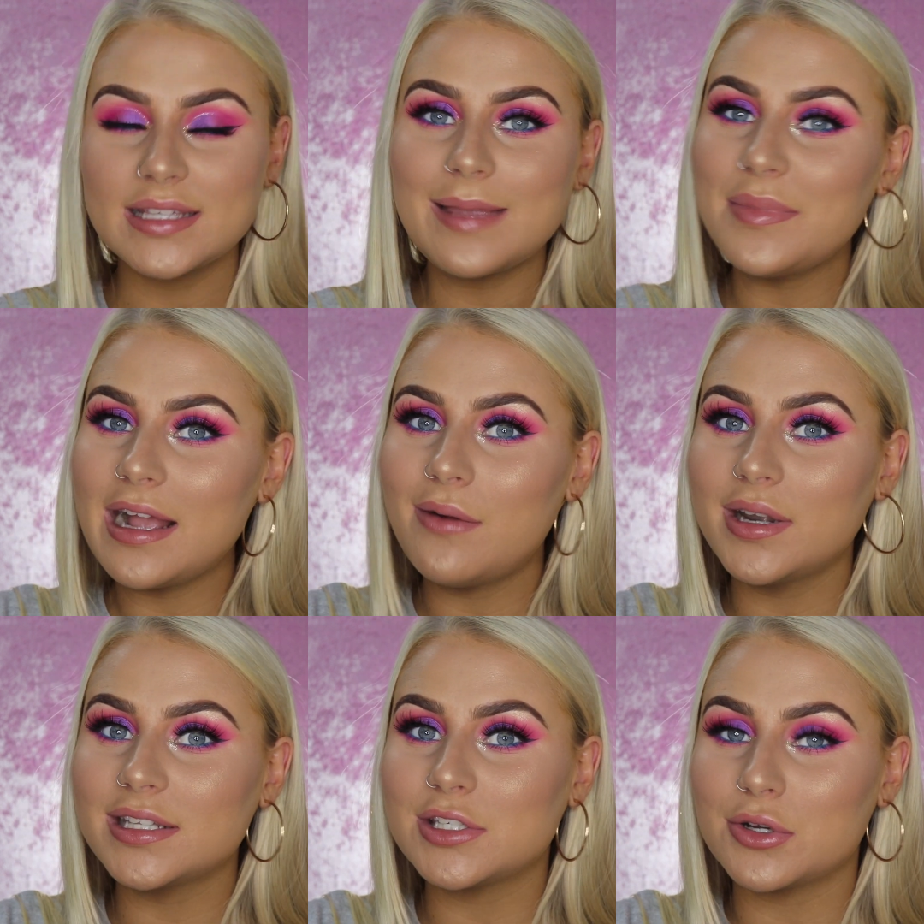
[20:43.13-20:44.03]
Something I
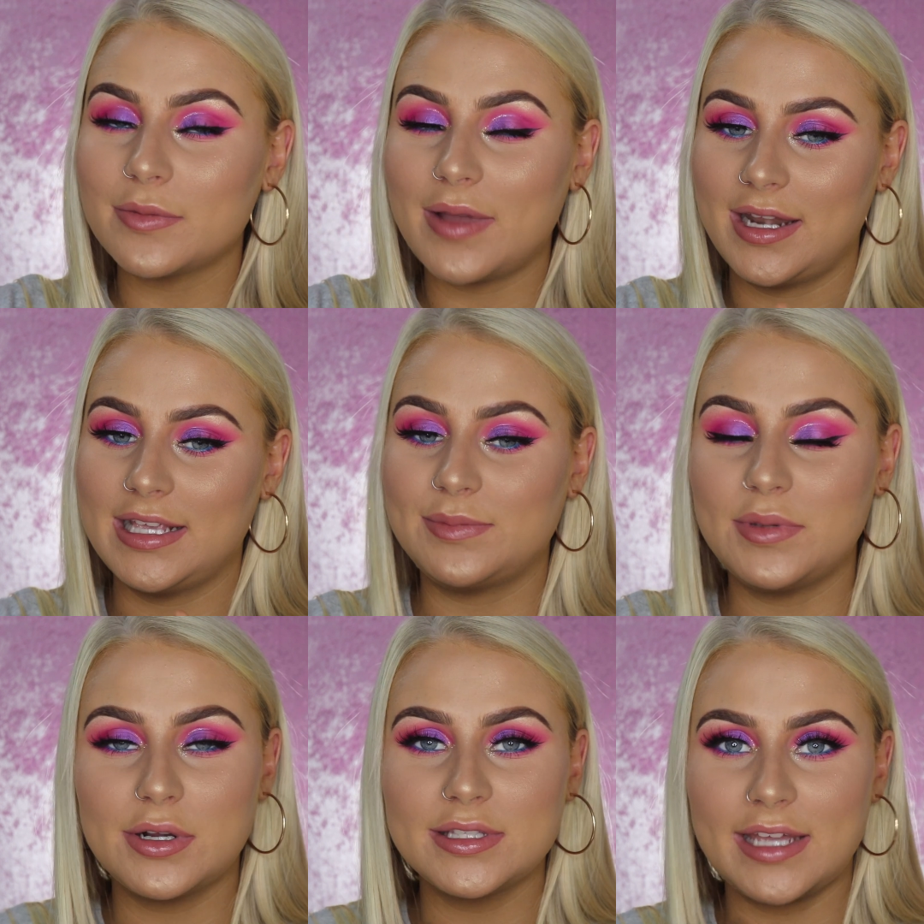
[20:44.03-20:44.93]
wanted to talk about is,
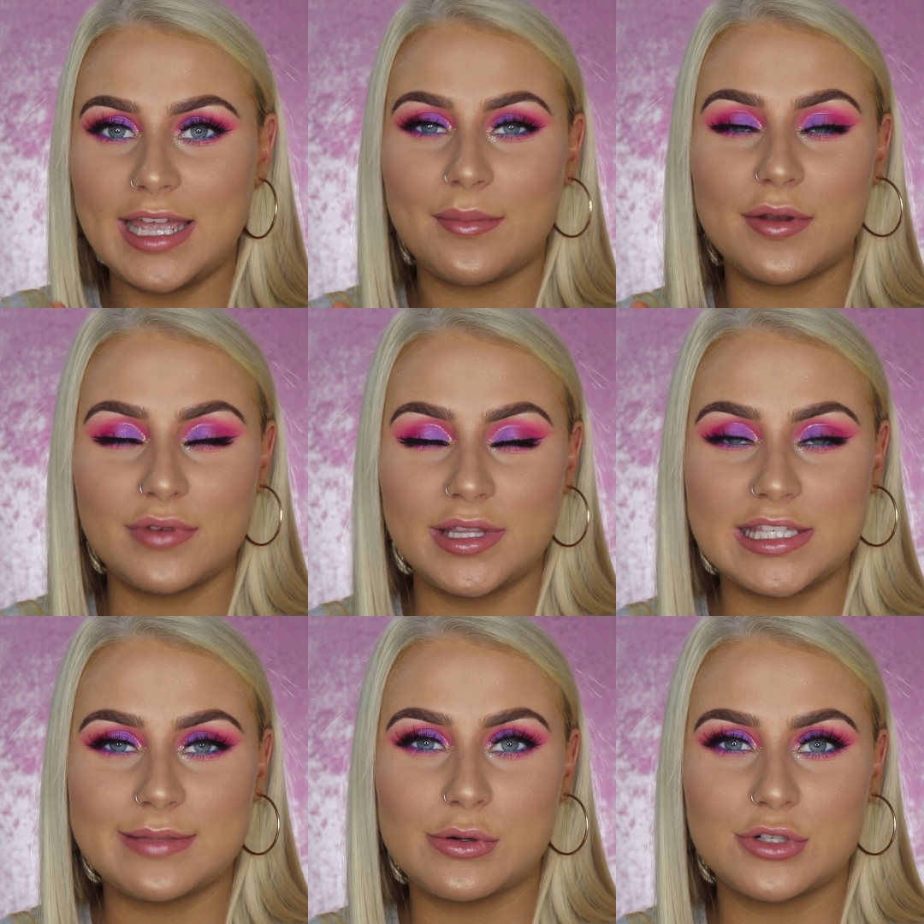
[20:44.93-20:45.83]
because I am a really
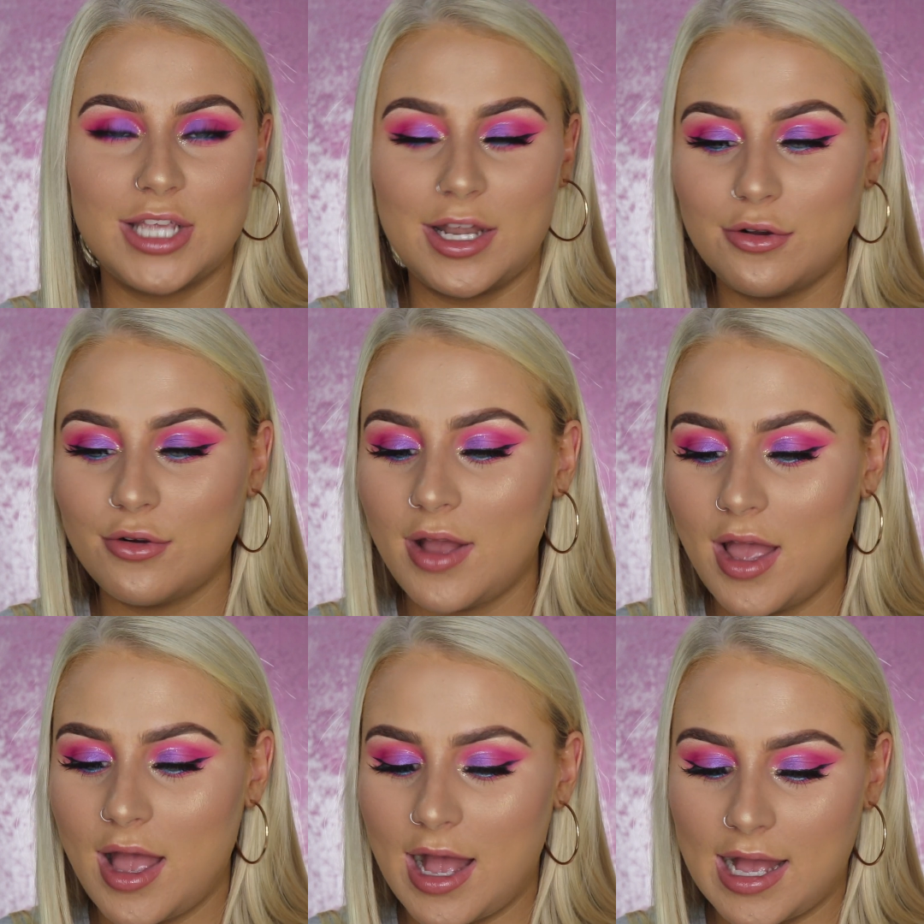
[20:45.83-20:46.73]
small channel,
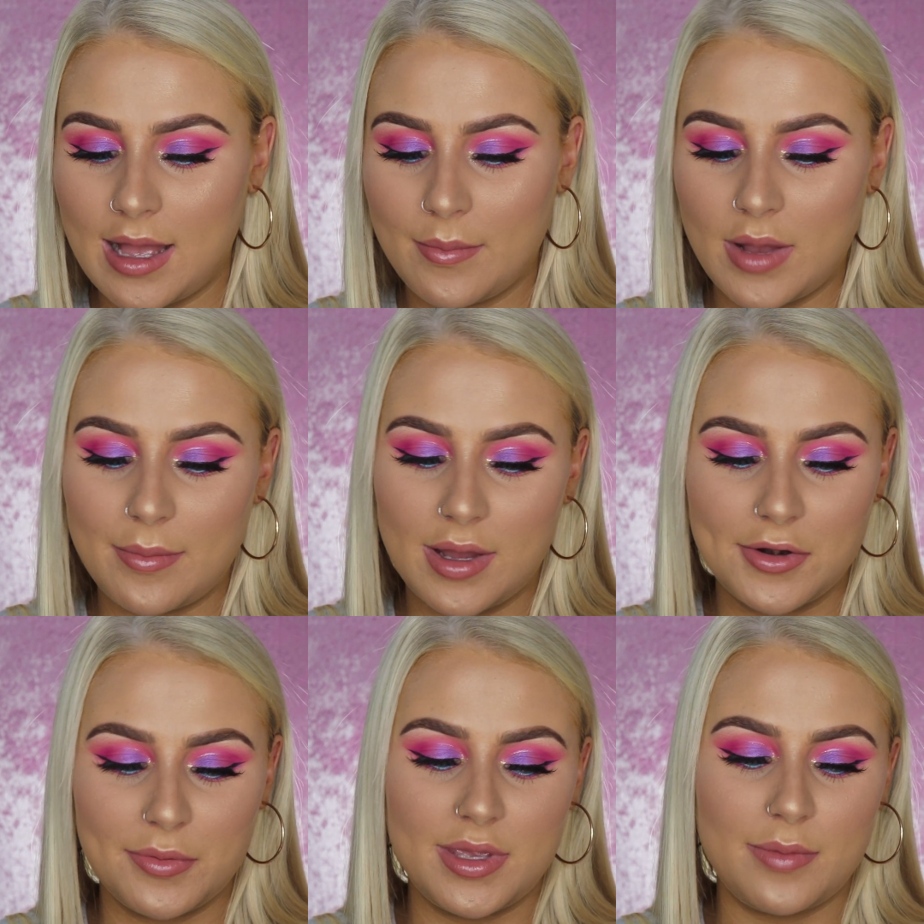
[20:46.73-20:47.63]
I might
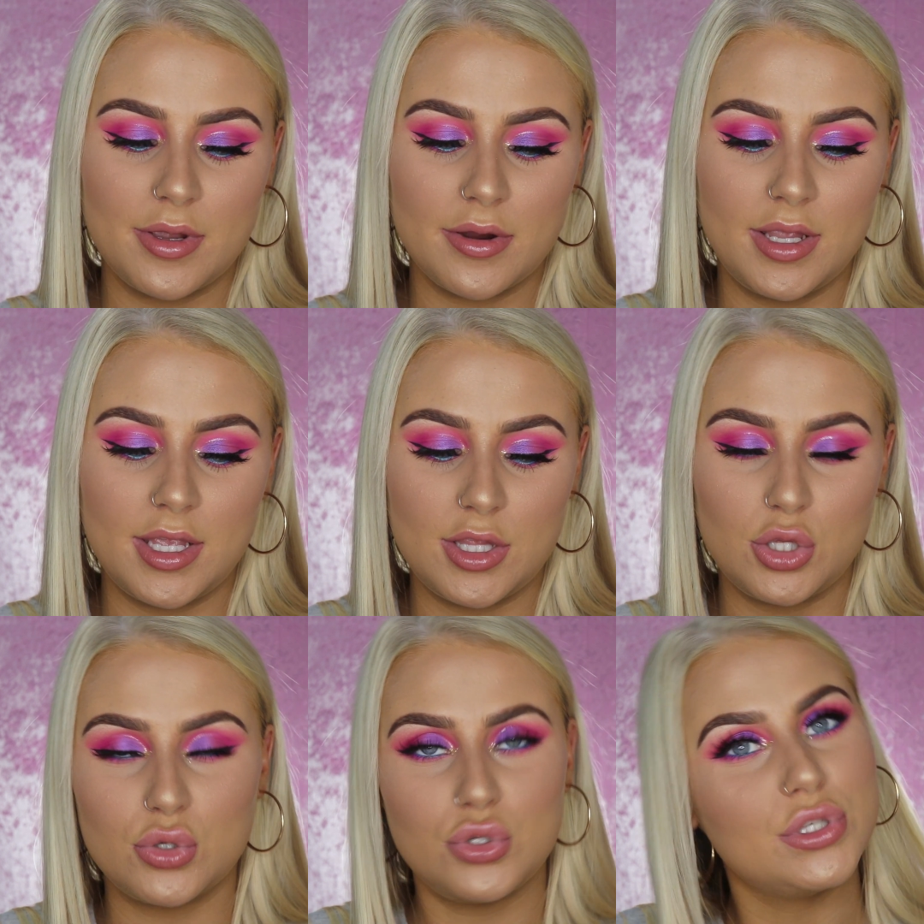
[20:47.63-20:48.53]
not be appearing in
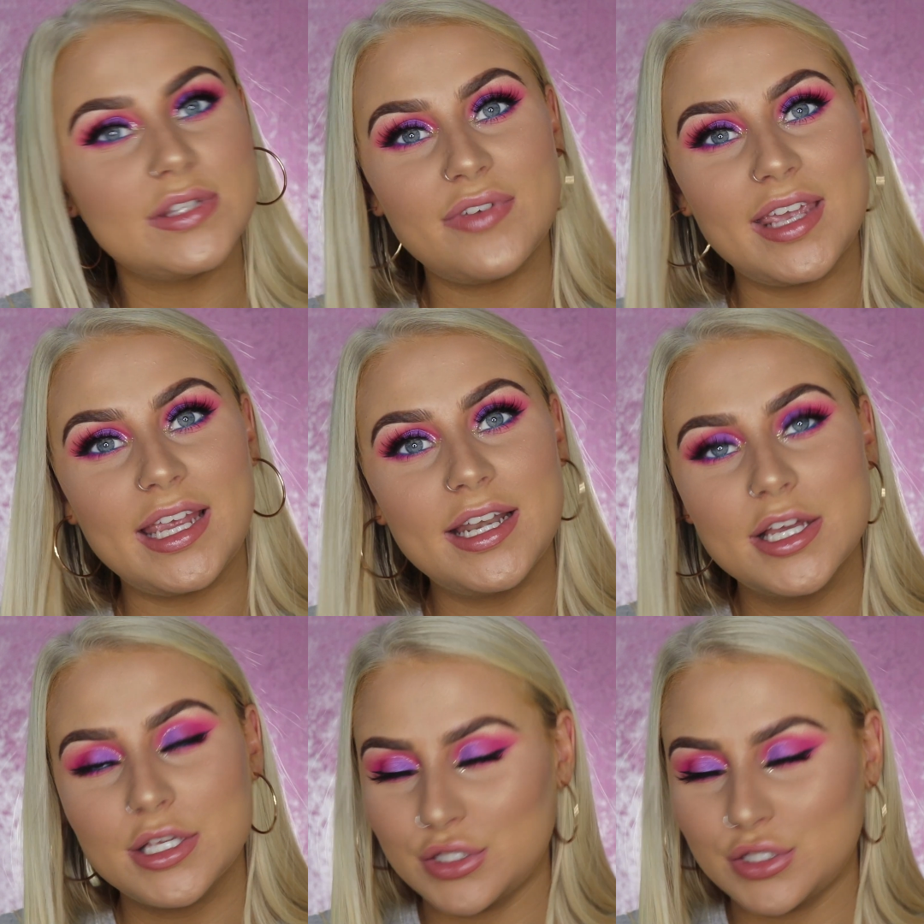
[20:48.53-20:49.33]
your newsfeed.